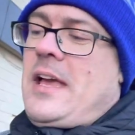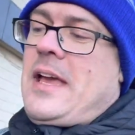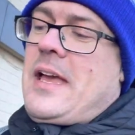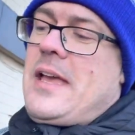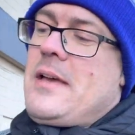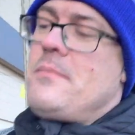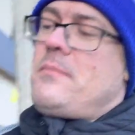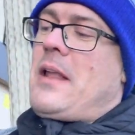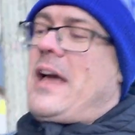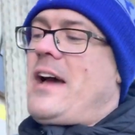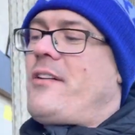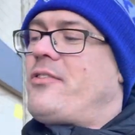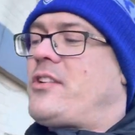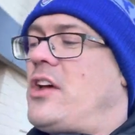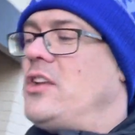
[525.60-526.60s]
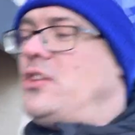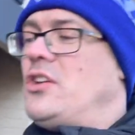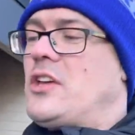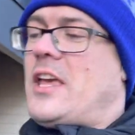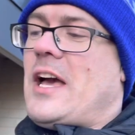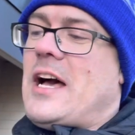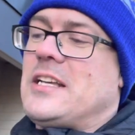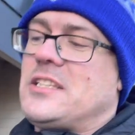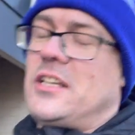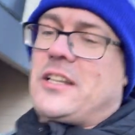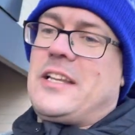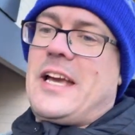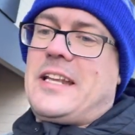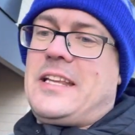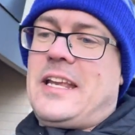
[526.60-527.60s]
Ian left Newcastle in
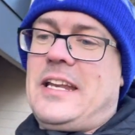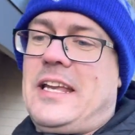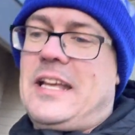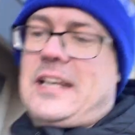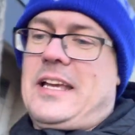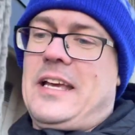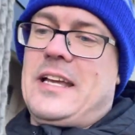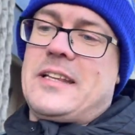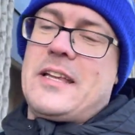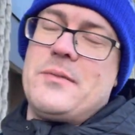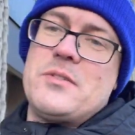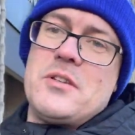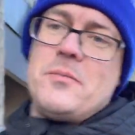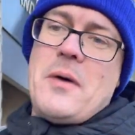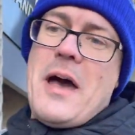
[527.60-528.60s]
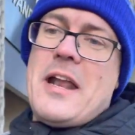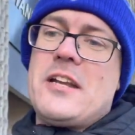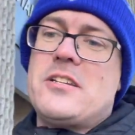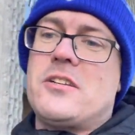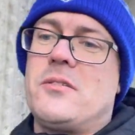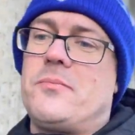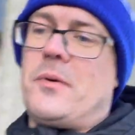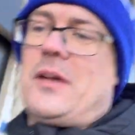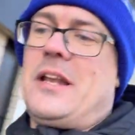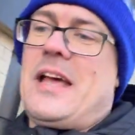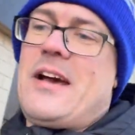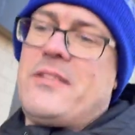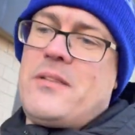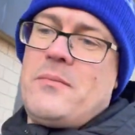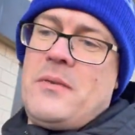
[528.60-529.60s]
nineteen eighty-eight. He was their manager, but he
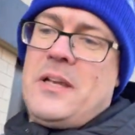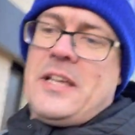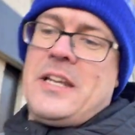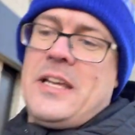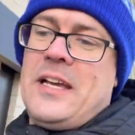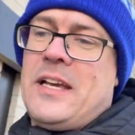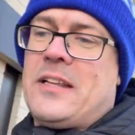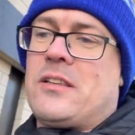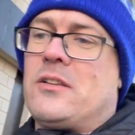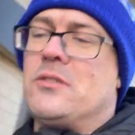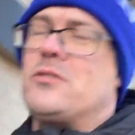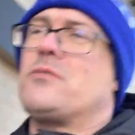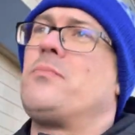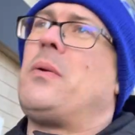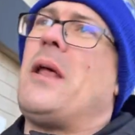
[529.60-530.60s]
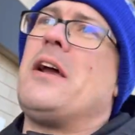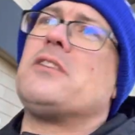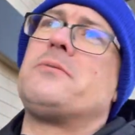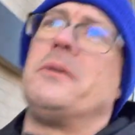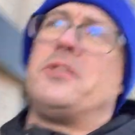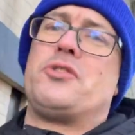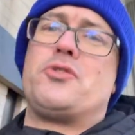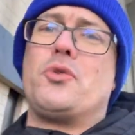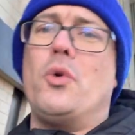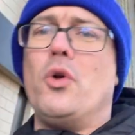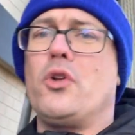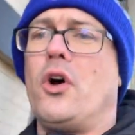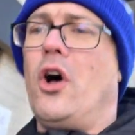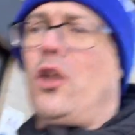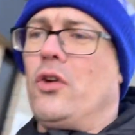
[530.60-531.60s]
left them in eighty-eight. There's players been
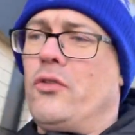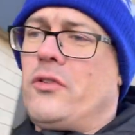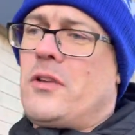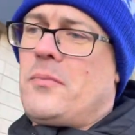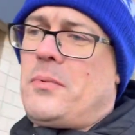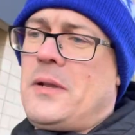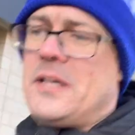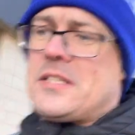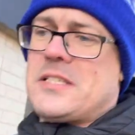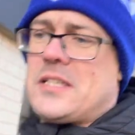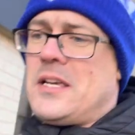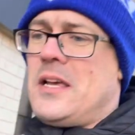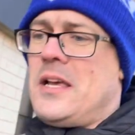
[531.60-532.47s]
sold all over the place,